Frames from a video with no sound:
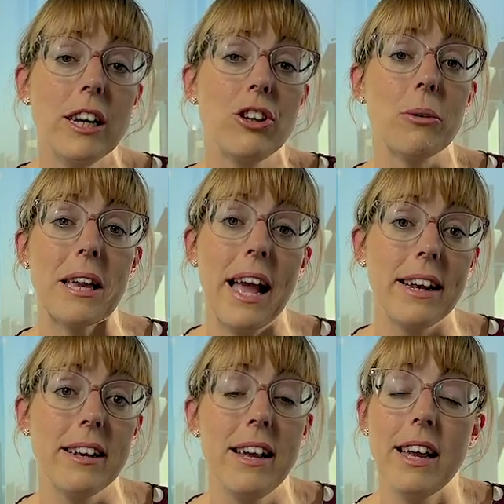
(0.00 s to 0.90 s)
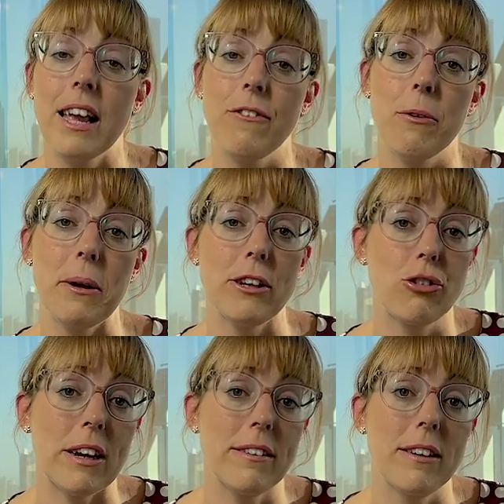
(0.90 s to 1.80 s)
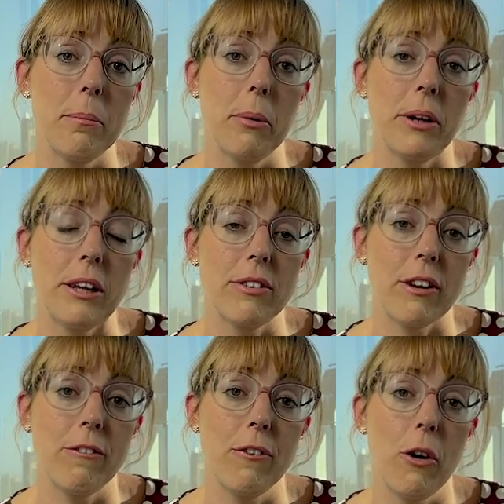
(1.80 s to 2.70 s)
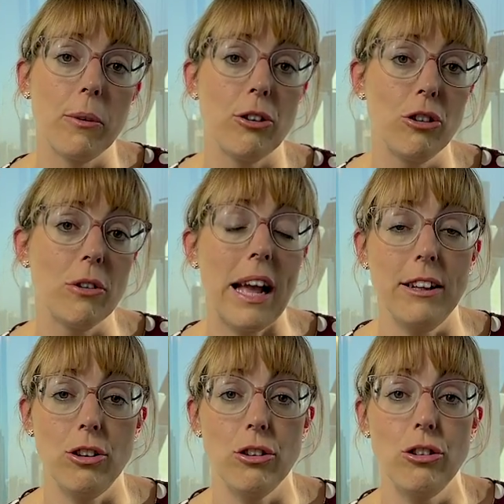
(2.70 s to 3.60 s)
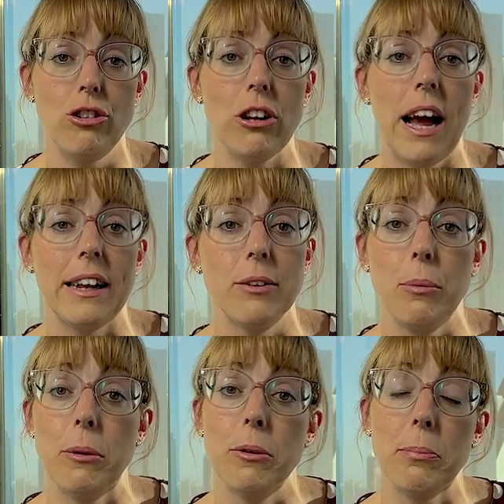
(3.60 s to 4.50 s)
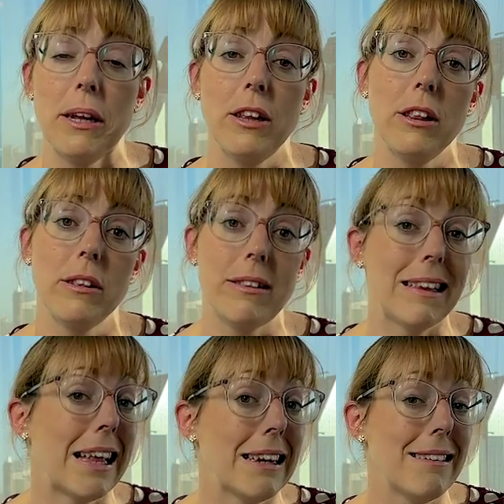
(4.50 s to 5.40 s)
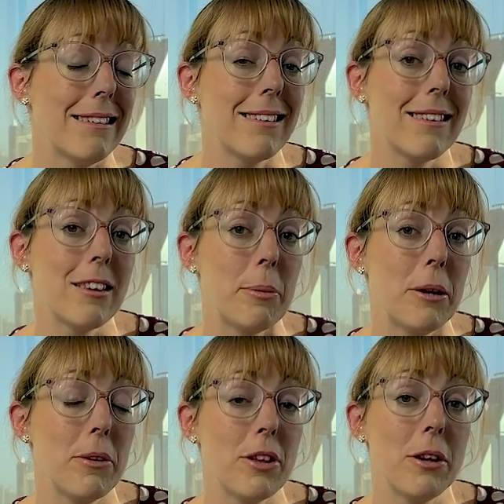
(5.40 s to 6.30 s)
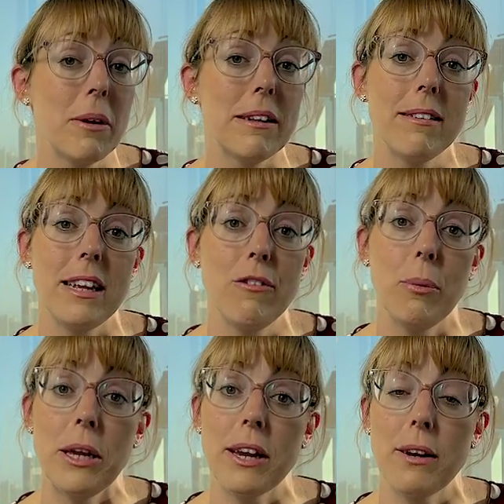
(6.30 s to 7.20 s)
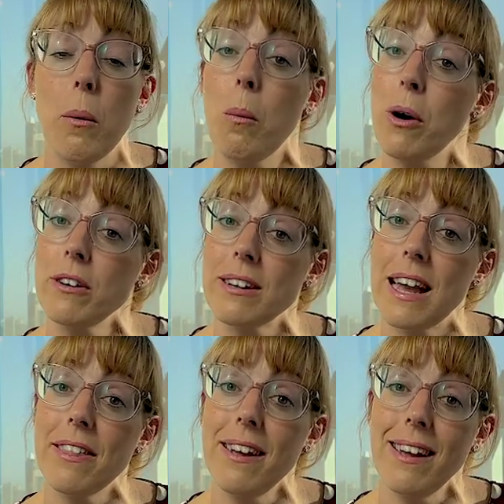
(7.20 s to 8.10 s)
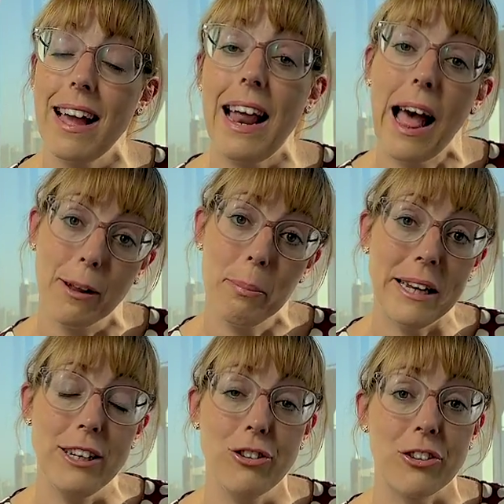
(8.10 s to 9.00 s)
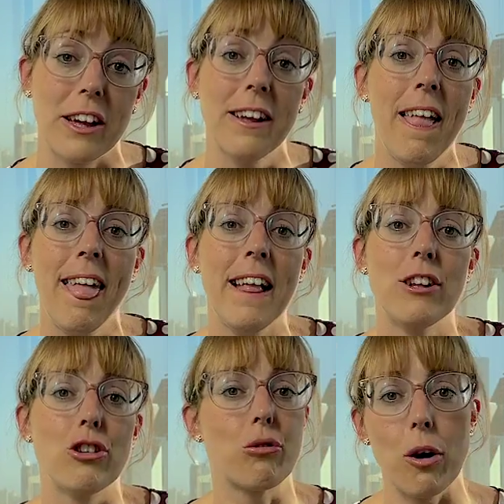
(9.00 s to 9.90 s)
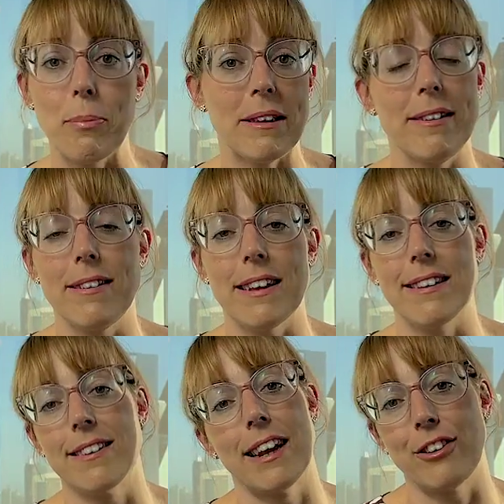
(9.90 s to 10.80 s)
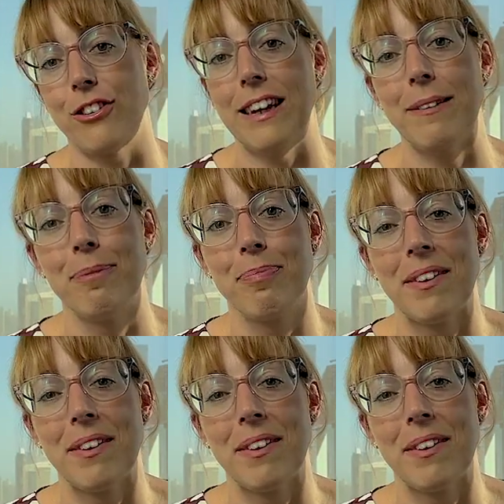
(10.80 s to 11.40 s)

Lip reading: So again, if you'd be interested in putting yourself forward, do get in touch and we would be delighted to speak with you and see if we can work together and help each other to grow business internationally.